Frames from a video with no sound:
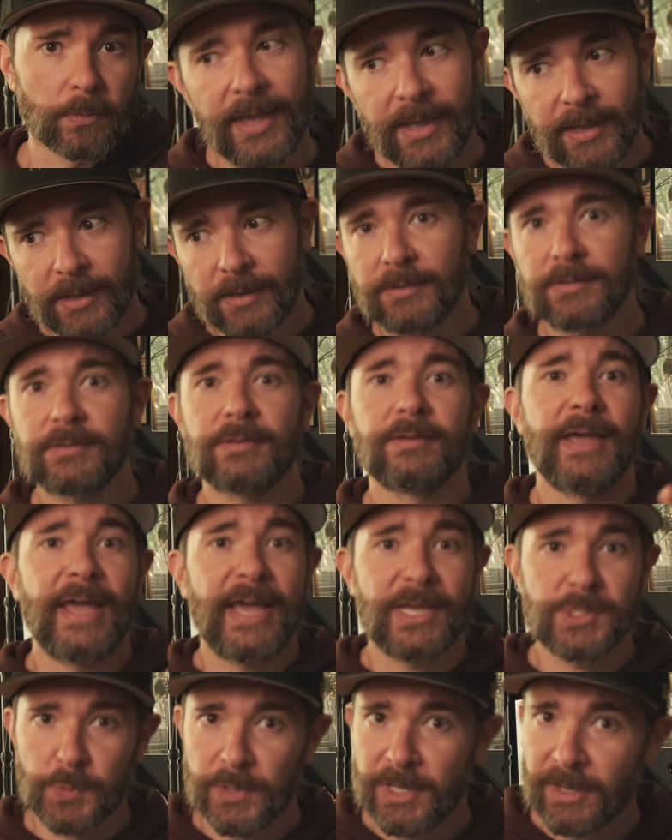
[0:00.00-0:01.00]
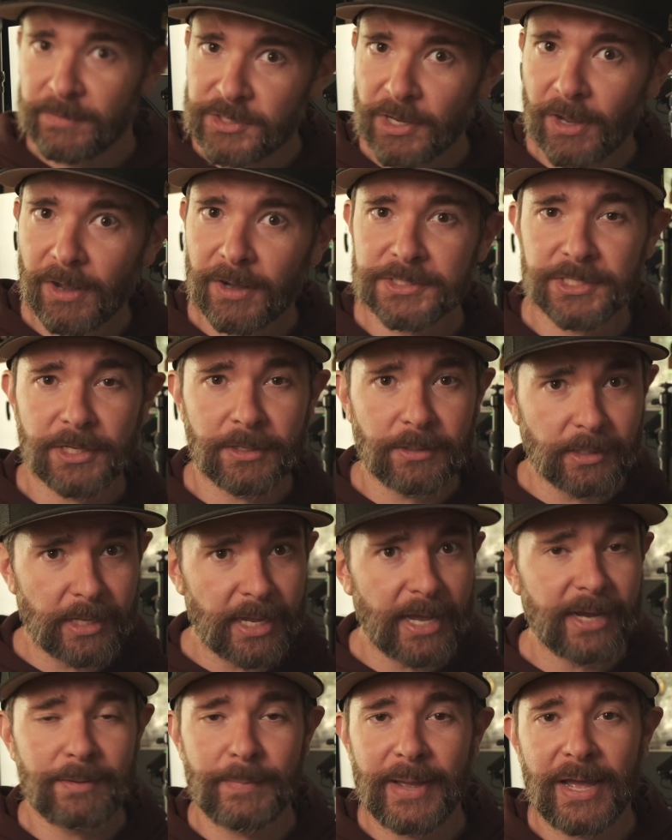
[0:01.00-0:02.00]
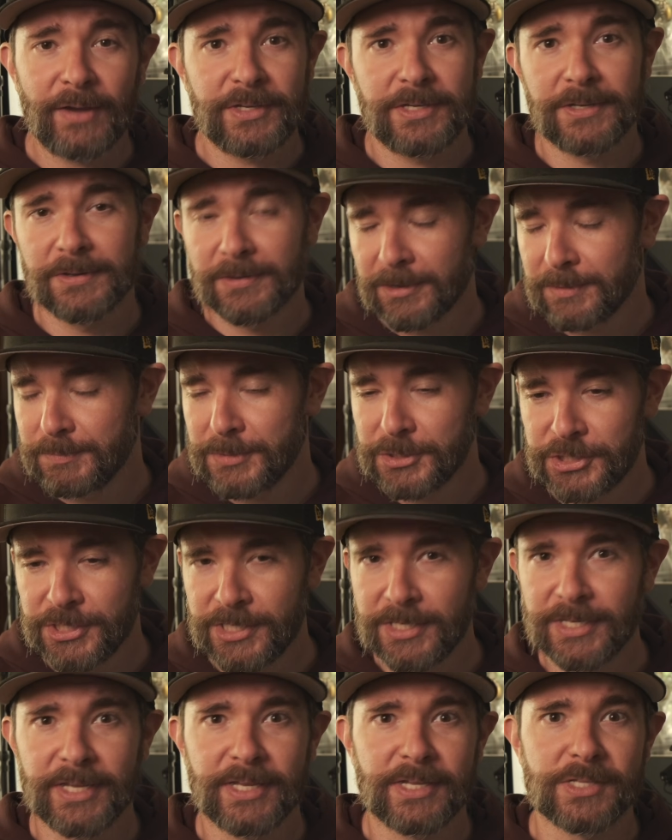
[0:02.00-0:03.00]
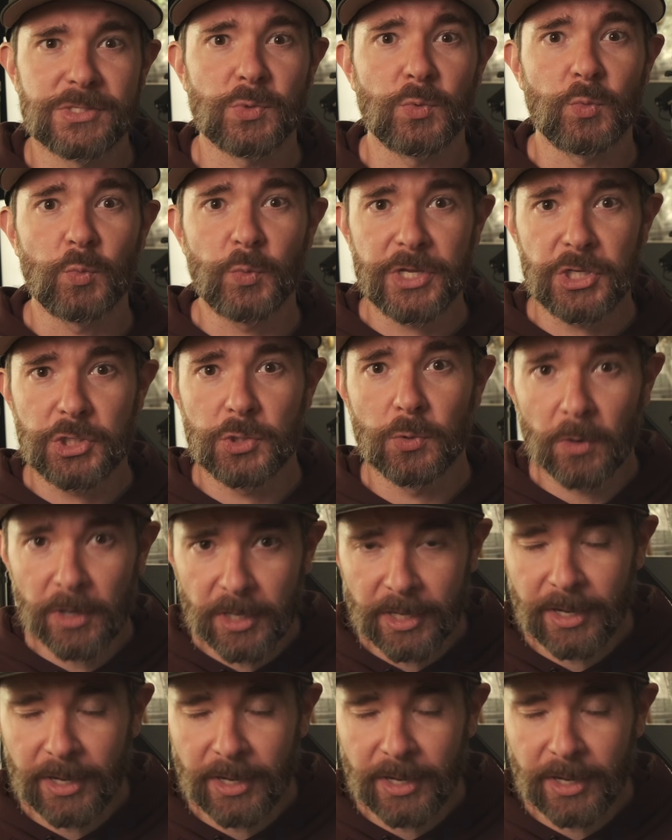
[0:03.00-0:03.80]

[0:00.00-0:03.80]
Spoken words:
And as we have talked a lot about here on Machine Heads, when your